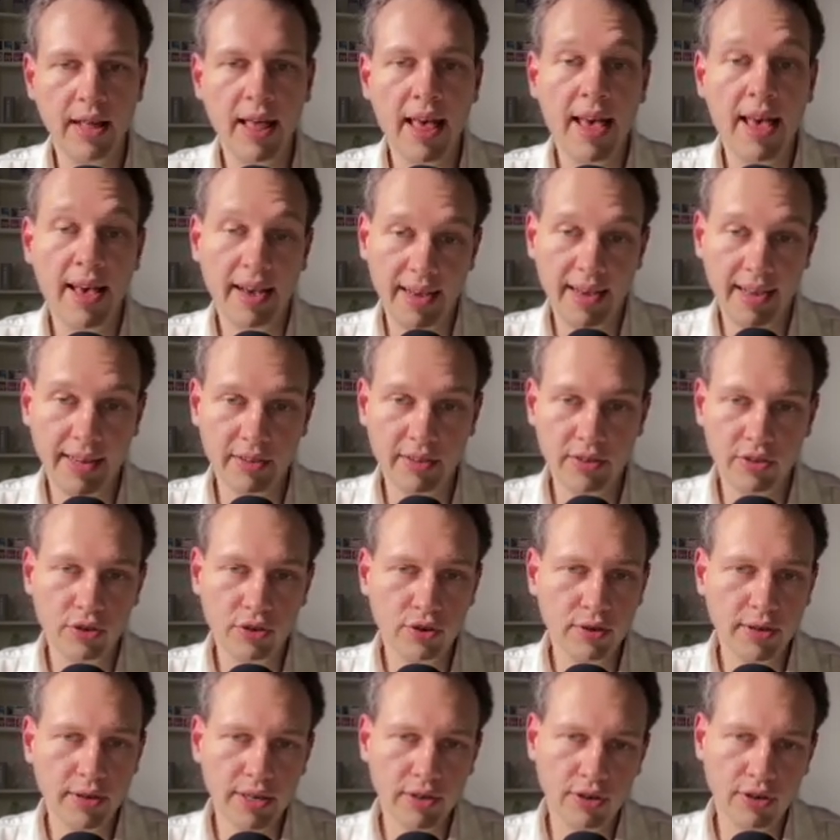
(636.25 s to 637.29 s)
And you
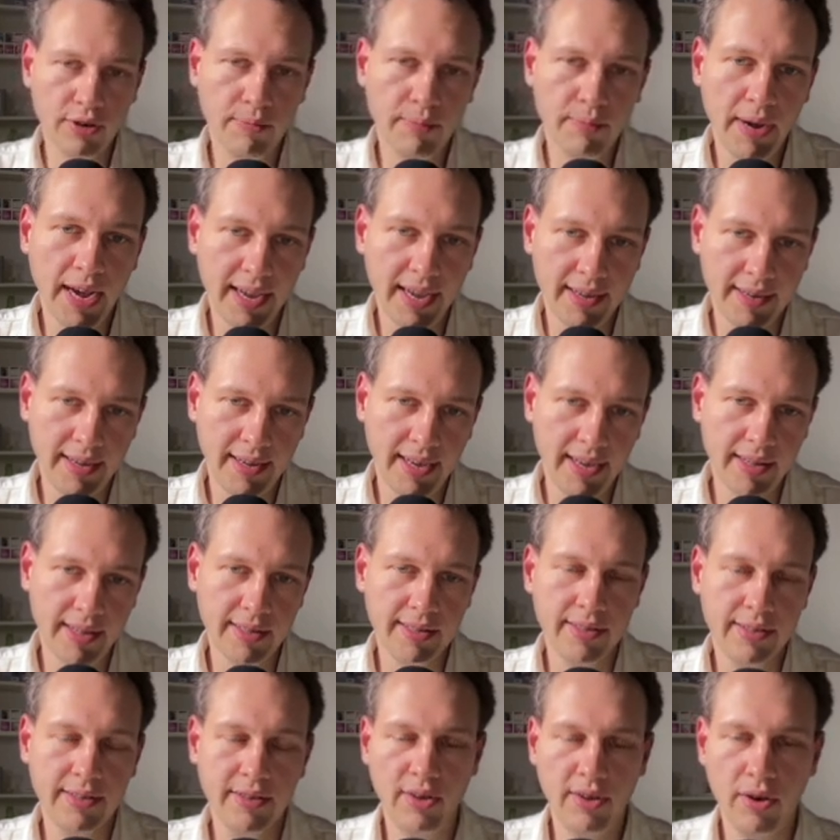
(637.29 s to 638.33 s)
can combine
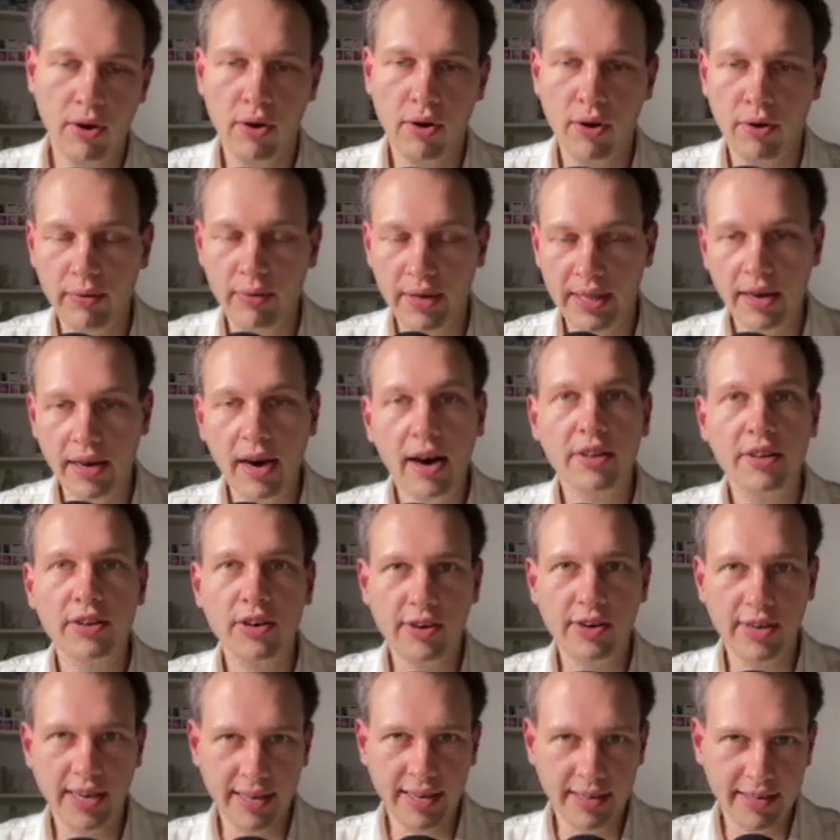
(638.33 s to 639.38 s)
that with other
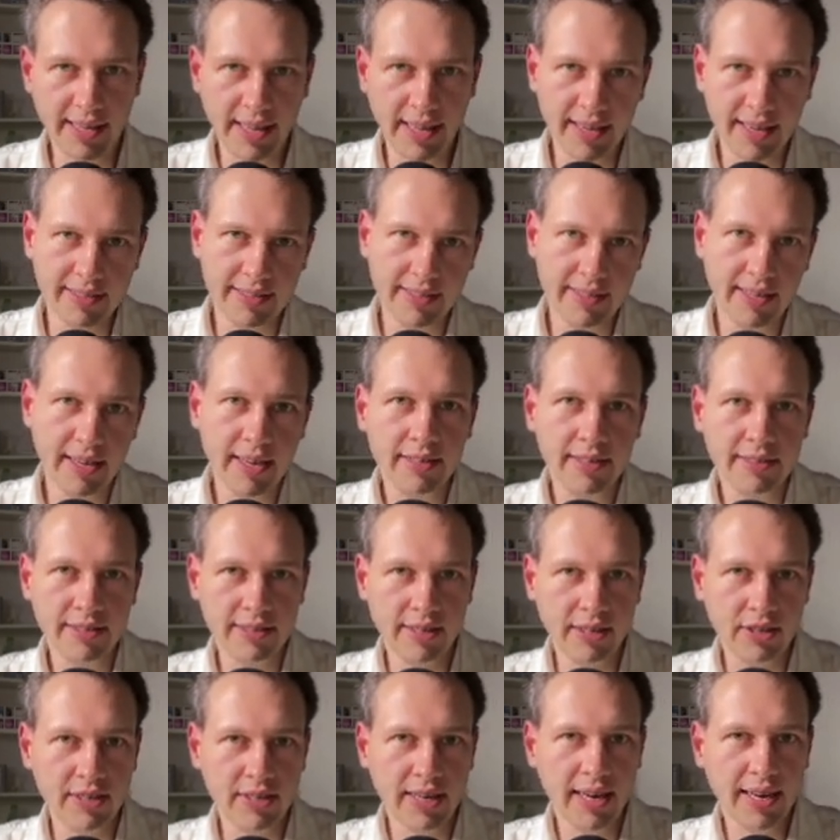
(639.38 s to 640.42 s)
techniques,
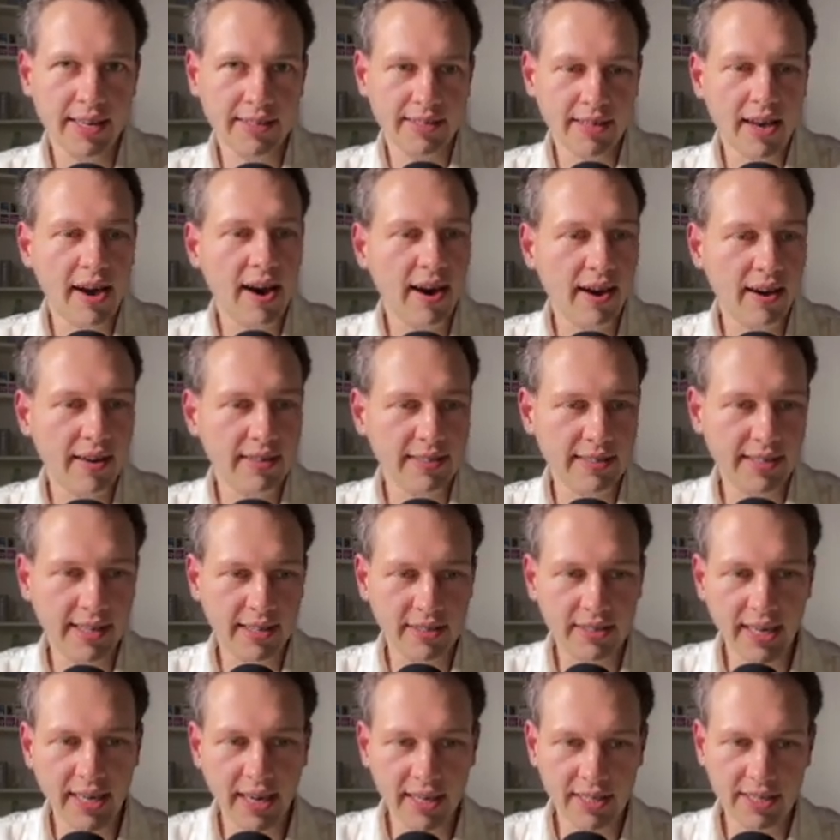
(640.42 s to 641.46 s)
such as asking
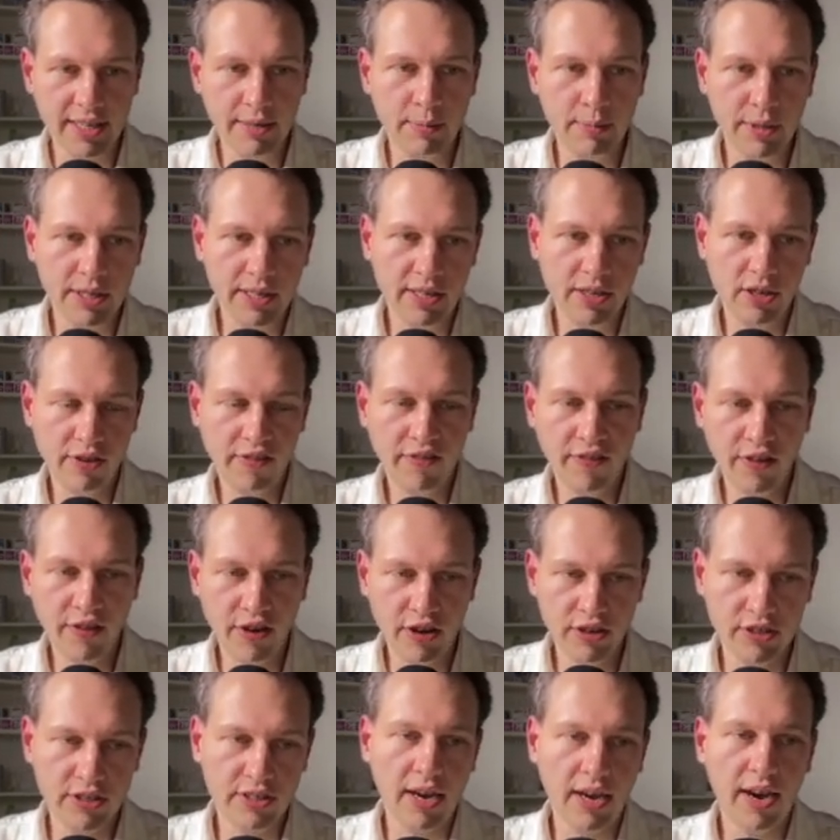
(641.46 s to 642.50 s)
ChatGPT to
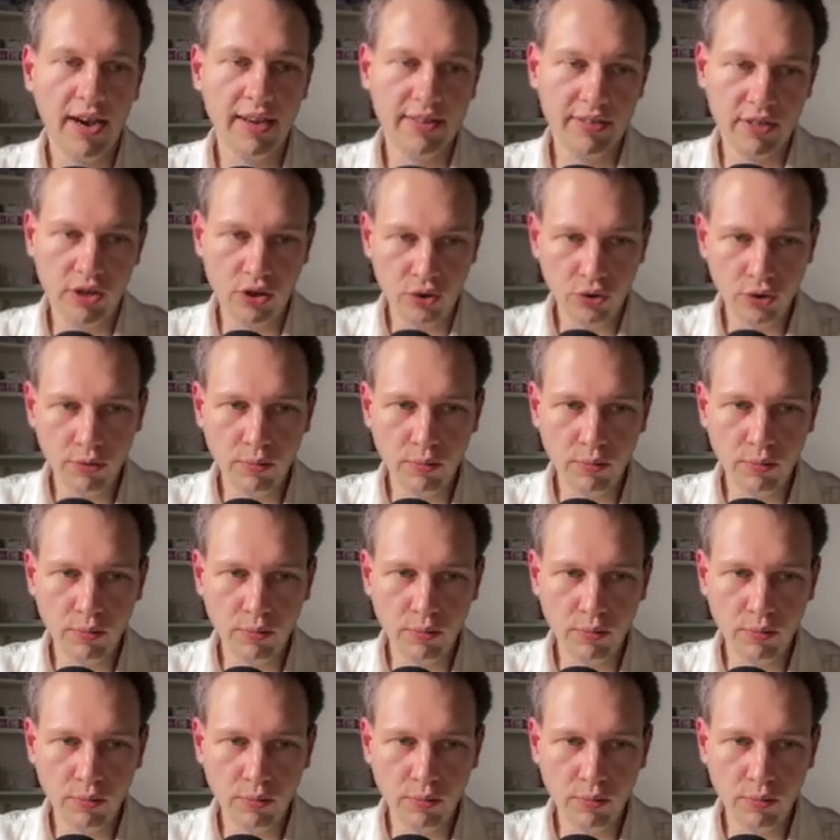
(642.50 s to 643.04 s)
first ask you more